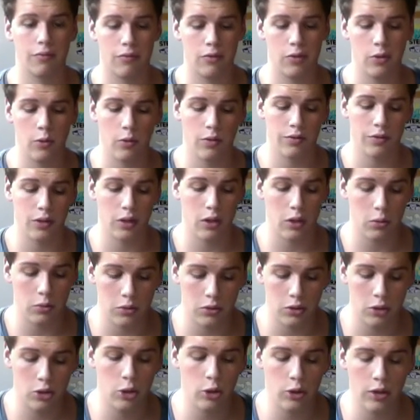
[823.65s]
2 of the
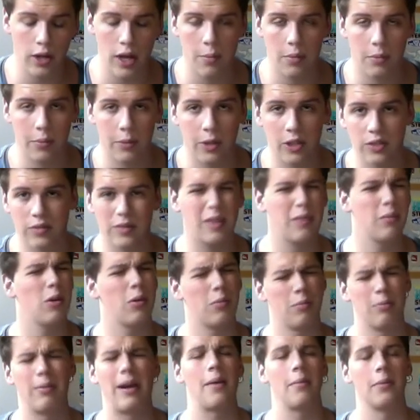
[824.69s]
goals could happen, because
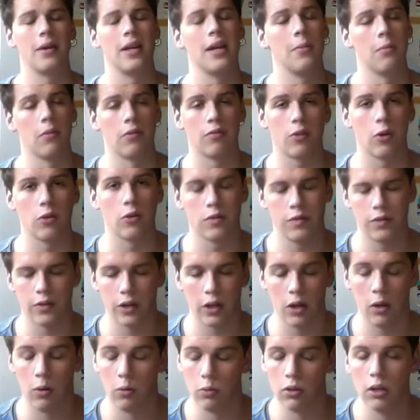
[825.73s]
not blaming him of course for the
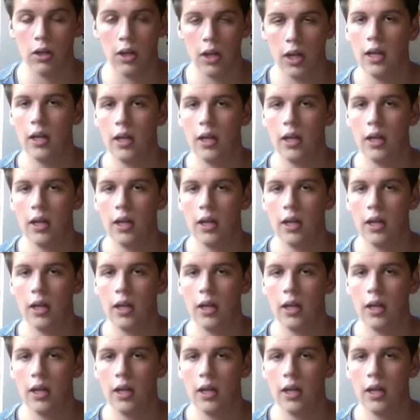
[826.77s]
goal,